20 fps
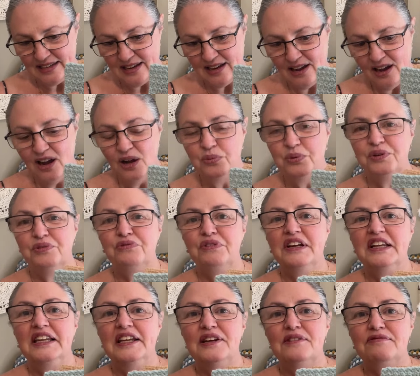I would
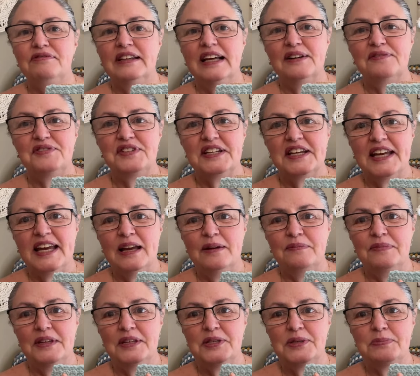really have loved to keep
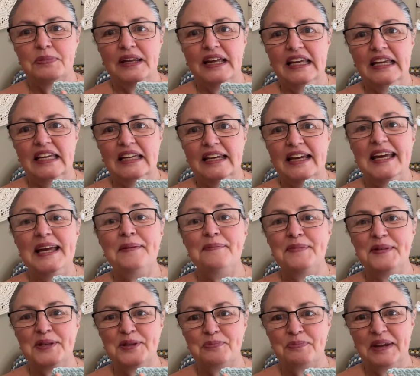this
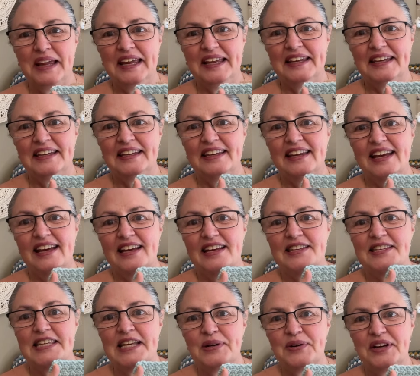blanket
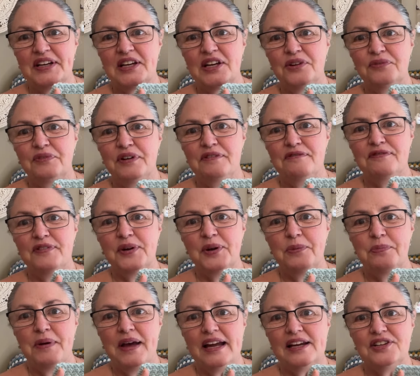so I can refer
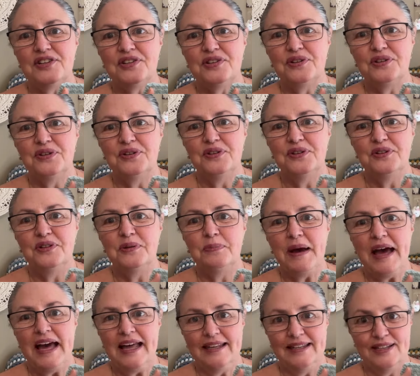back to the
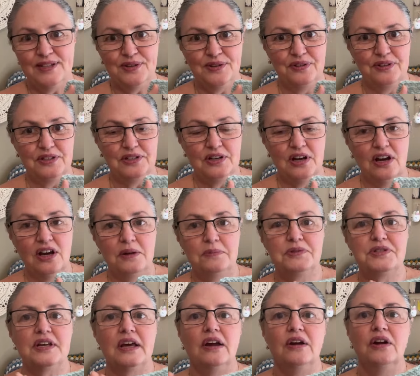patterns all the time.
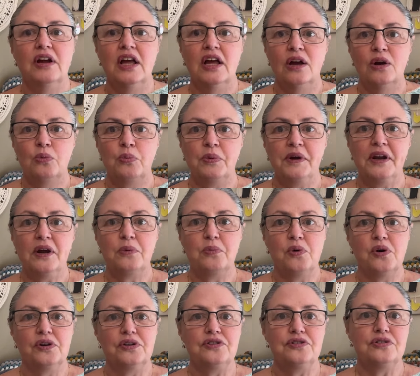So when I
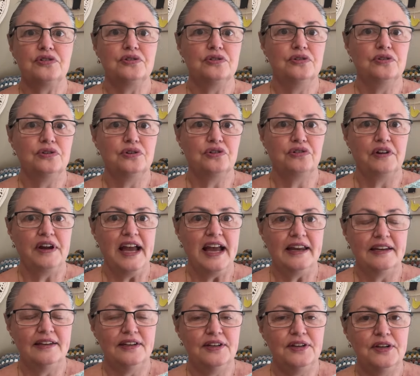want to create
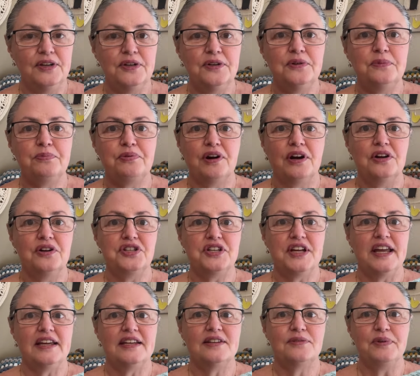a new
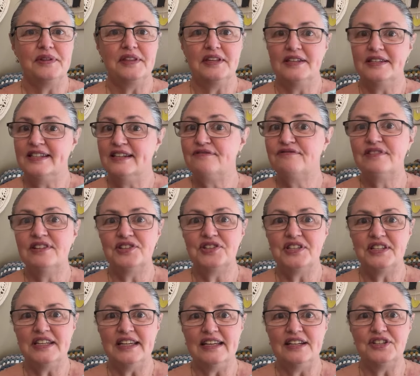project with a different
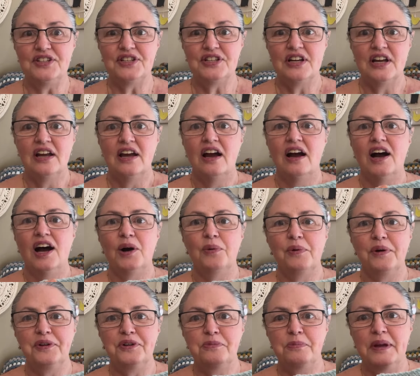stitch, I
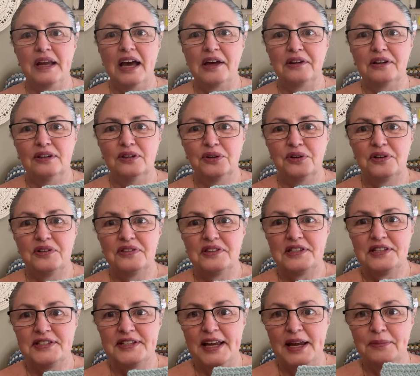want to be able to look at the
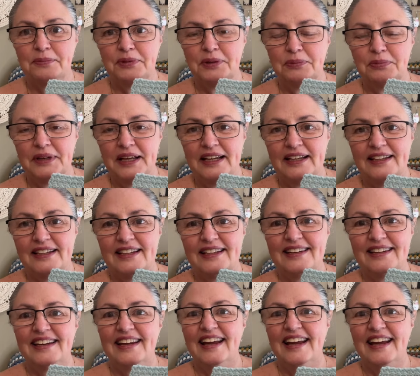sampler blanket